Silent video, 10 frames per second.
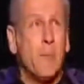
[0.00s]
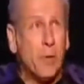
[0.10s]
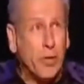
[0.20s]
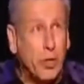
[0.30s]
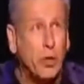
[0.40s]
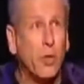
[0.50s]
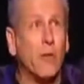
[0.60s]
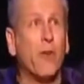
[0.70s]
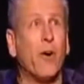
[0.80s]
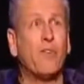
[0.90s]
and put the
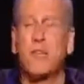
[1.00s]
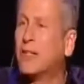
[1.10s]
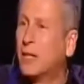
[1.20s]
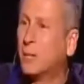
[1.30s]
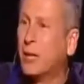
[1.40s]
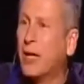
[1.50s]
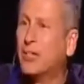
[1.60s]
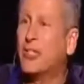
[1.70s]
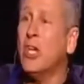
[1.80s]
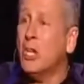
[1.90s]
universe into
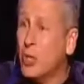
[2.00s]
place.